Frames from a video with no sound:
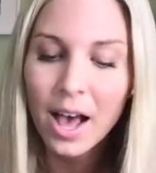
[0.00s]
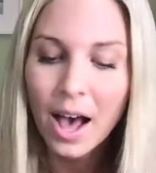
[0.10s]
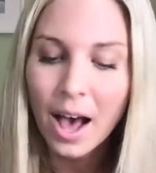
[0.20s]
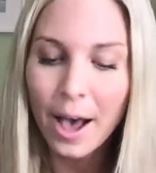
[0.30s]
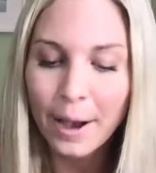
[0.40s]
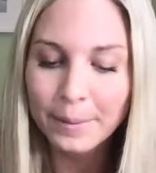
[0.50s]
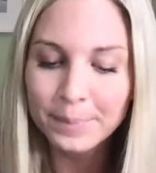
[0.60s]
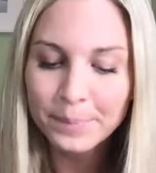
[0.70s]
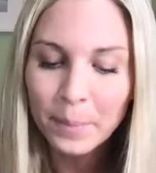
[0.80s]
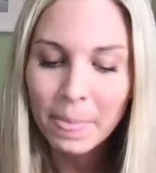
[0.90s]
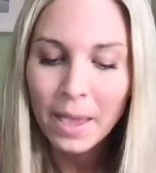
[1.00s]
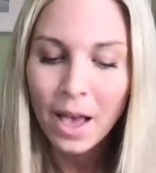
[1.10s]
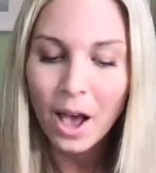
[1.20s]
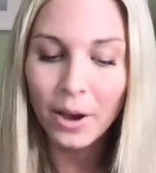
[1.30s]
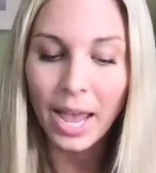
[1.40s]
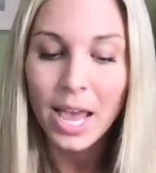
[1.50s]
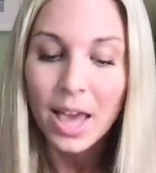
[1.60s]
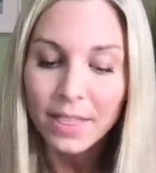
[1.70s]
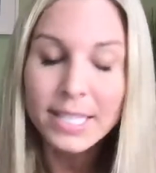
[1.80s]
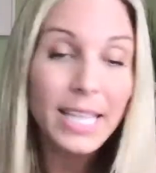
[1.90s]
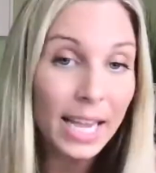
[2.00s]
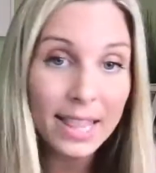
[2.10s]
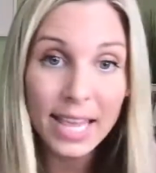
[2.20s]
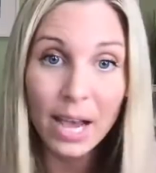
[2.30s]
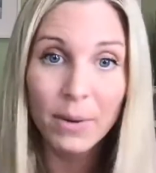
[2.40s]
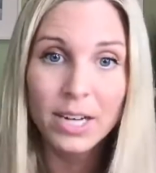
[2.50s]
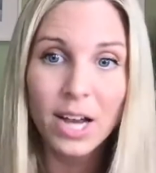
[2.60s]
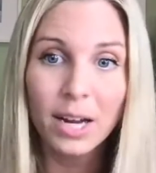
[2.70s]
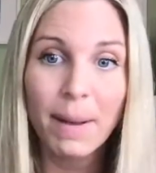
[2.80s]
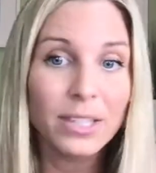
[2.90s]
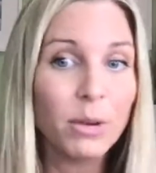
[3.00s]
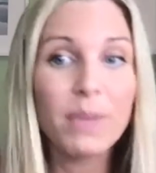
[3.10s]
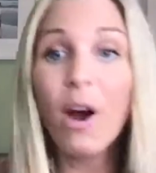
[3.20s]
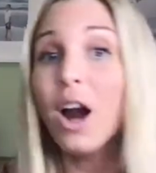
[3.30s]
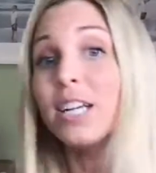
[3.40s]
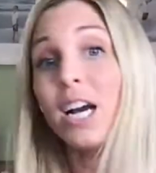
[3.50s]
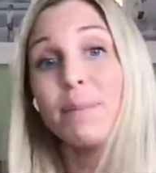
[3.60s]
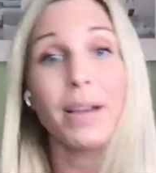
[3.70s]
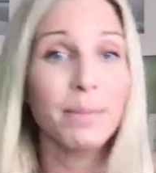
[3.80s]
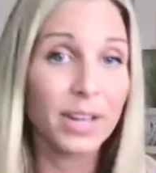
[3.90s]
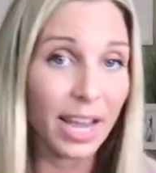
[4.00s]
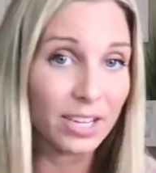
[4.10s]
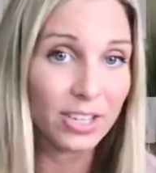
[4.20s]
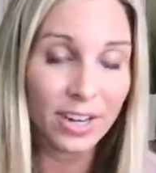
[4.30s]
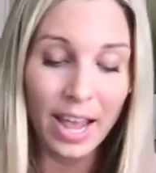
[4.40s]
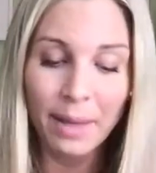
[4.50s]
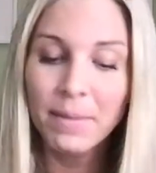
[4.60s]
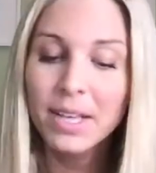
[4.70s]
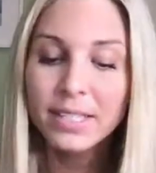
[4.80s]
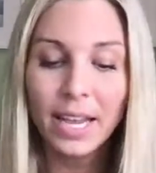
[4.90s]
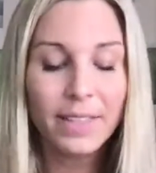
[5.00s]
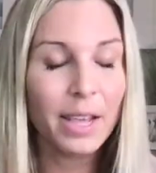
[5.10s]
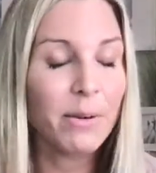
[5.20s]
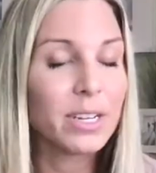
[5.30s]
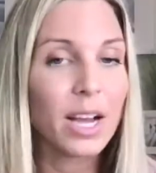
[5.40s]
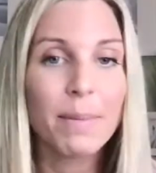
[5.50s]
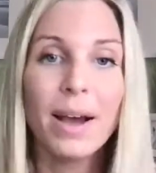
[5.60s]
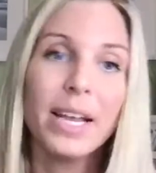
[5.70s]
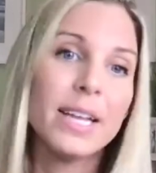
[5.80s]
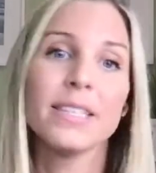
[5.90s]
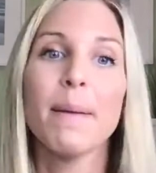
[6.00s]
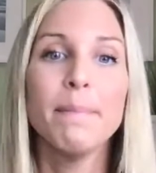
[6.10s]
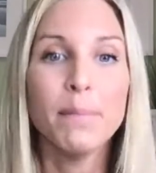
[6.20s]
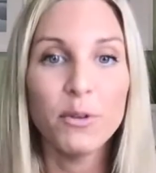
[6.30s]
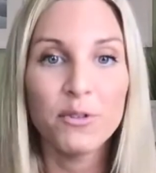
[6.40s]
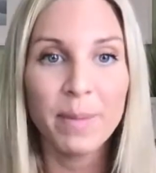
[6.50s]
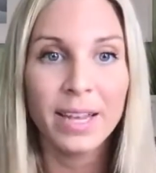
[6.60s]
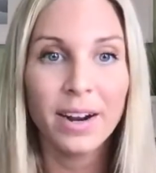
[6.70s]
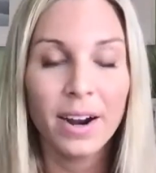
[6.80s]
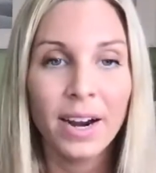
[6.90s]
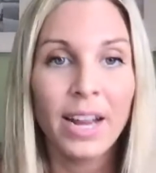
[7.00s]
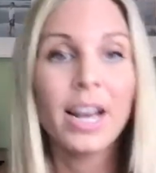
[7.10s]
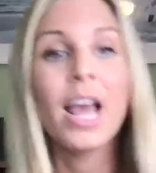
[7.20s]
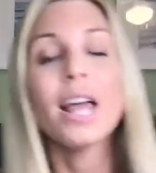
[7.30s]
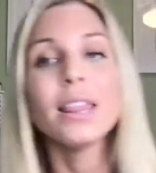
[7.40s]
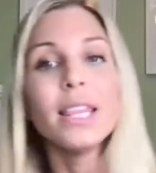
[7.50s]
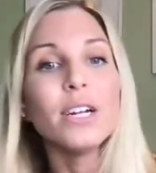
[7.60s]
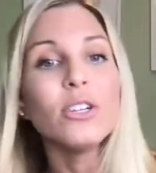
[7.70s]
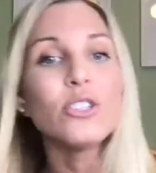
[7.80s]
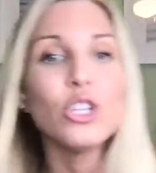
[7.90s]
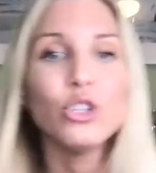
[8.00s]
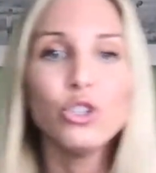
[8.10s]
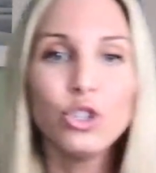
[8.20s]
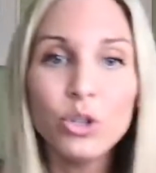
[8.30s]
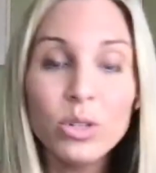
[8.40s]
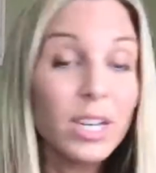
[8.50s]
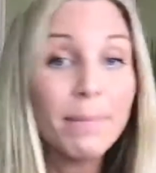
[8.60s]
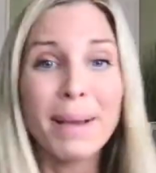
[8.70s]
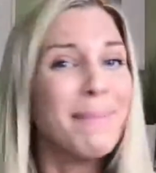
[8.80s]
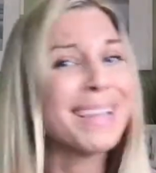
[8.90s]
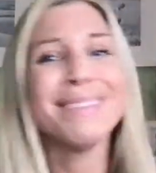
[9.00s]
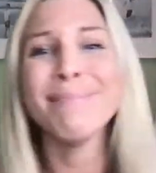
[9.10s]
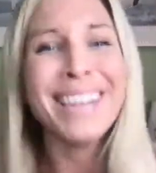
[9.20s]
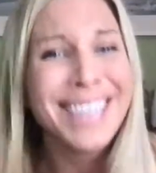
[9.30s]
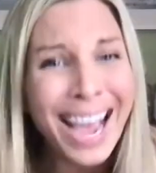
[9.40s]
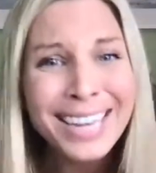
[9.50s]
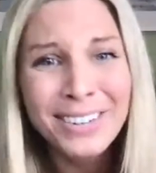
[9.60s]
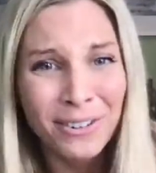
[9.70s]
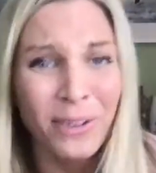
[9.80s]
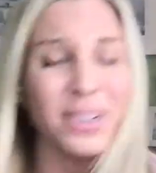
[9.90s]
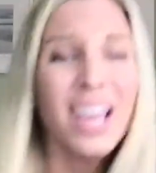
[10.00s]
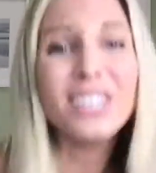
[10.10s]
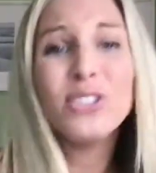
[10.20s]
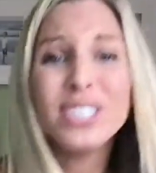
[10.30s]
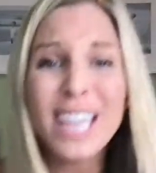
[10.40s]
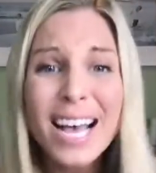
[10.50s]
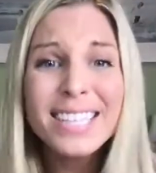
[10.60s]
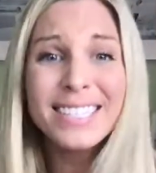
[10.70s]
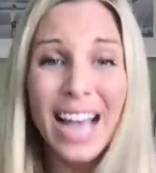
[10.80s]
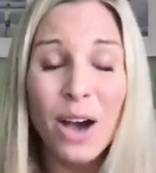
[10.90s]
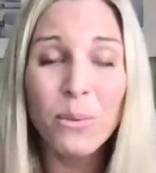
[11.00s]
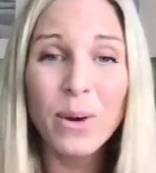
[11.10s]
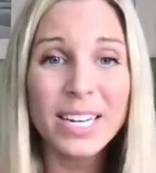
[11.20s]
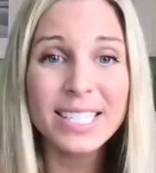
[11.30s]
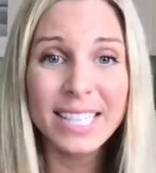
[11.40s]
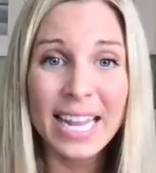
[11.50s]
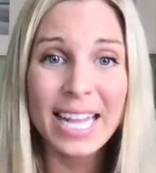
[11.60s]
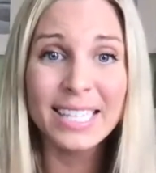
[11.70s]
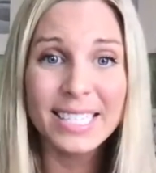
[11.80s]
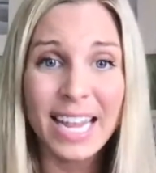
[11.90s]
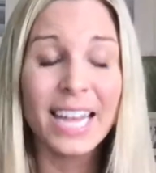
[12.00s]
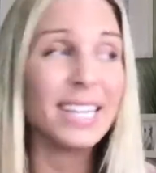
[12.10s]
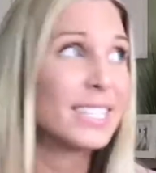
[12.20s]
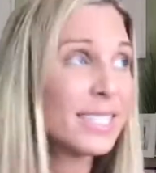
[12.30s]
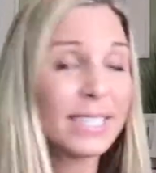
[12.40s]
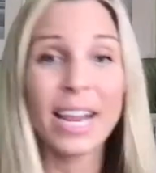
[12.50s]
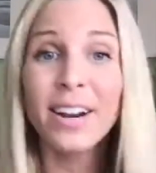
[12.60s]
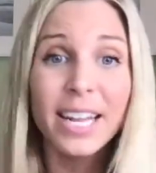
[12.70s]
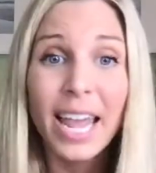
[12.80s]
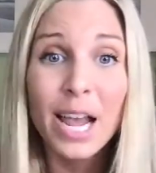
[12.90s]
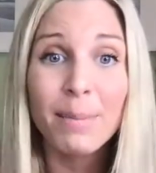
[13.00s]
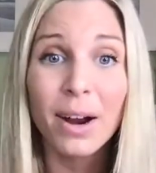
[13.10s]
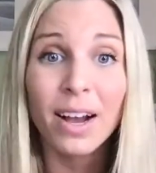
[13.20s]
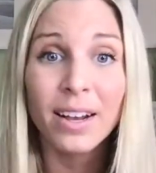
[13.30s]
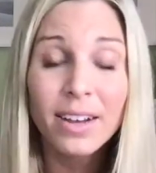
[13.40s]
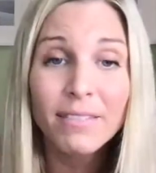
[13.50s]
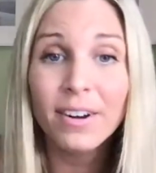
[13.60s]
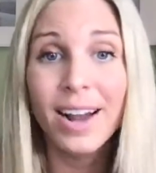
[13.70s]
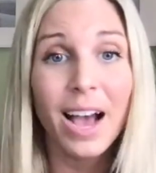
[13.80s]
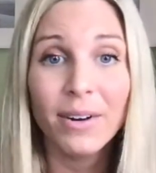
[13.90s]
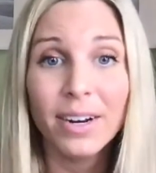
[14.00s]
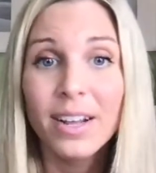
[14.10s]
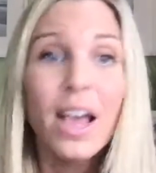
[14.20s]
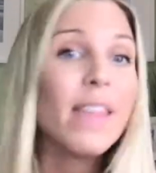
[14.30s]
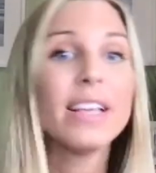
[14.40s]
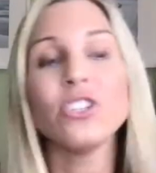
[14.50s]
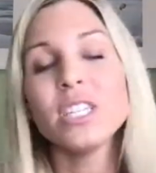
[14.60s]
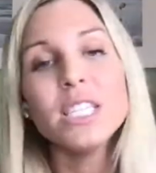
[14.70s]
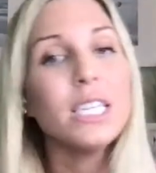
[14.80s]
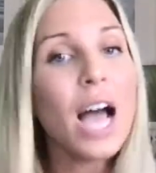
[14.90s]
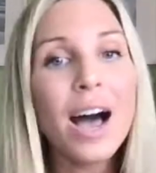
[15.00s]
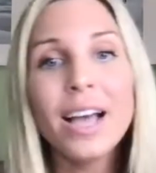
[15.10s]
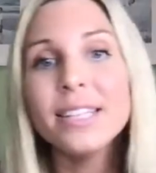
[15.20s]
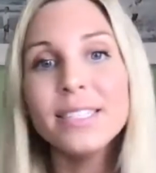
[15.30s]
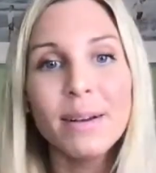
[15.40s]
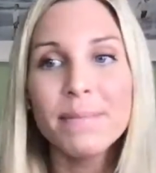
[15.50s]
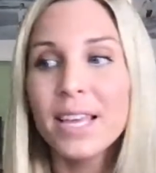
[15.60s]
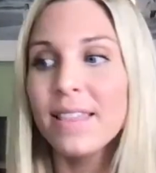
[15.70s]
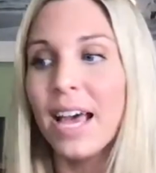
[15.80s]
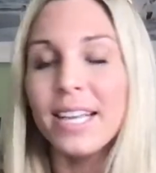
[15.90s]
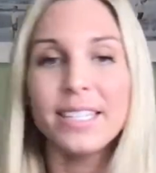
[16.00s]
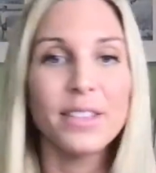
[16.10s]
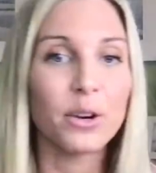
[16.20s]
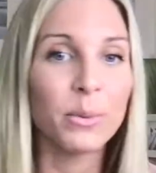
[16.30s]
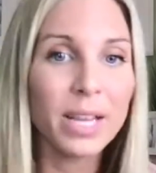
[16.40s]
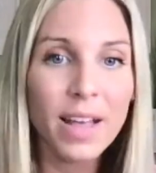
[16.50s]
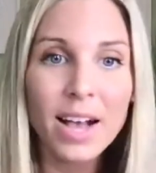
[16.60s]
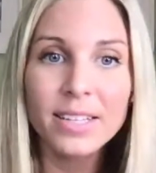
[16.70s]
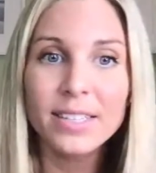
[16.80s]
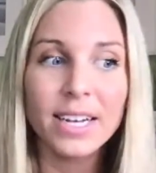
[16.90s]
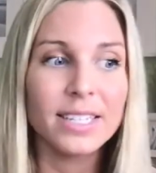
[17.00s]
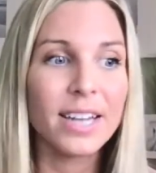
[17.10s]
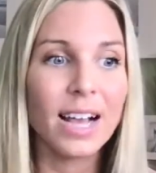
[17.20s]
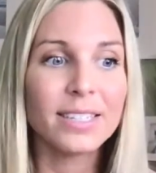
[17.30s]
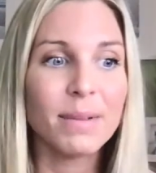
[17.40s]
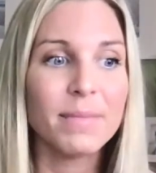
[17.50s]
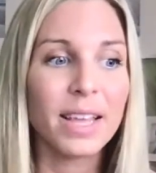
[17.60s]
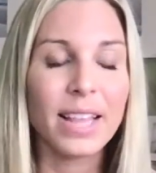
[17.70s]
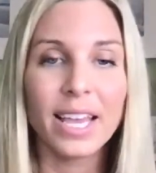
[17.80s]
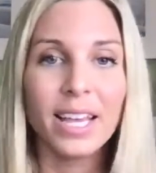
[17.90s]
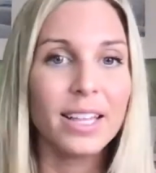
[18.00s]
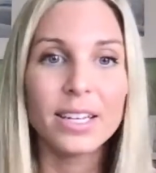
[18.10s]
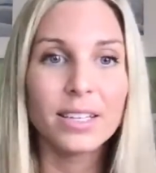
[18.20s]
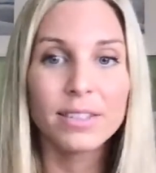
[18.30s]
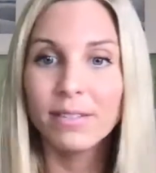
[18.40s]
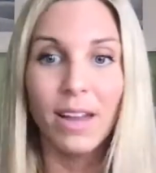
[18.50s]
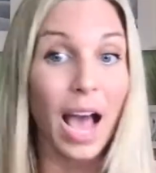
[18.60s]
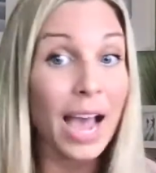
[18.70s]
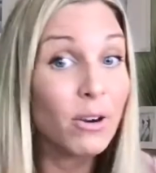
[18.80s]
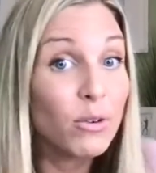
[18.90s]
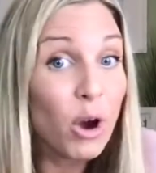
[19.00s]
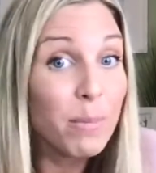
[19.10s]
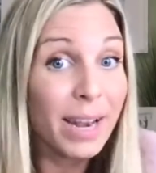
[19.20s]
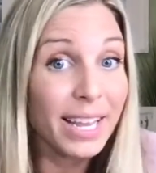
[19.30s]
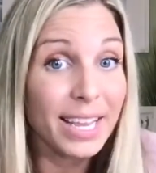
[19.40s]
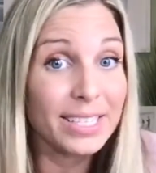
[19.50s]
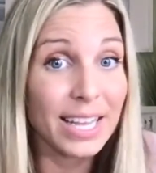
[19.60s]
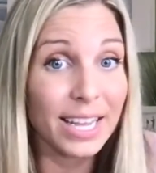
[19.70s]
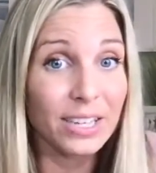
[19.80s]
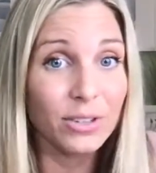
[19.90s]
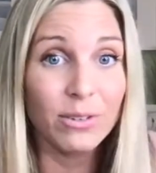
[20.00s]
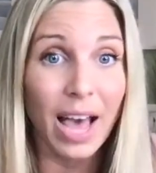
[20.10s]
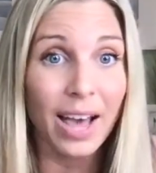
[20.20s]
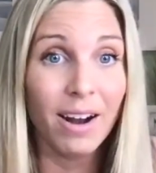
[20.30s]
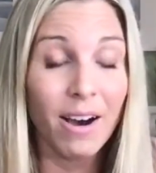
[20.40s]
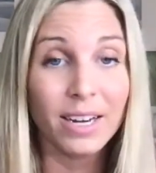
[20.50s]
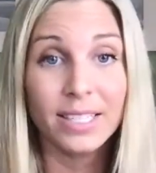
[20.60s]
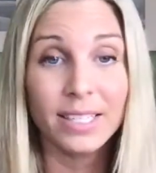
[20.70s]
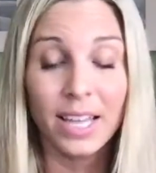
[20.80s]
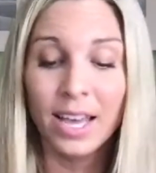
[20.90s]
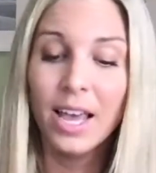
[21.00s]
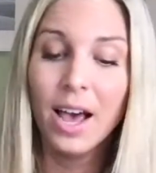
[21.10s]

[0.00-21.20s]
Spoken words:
Um, okay, the second thing I want to talk about. So we've already talked about communication. Okay, second thing I want to talk about is movement. All right, littles do. My 9-year-old does not want to sit and stand and stare at a camera for an hour. That's just not something that is in their wheelhouse. That is not something like I don't know many kids that can do that, honestly.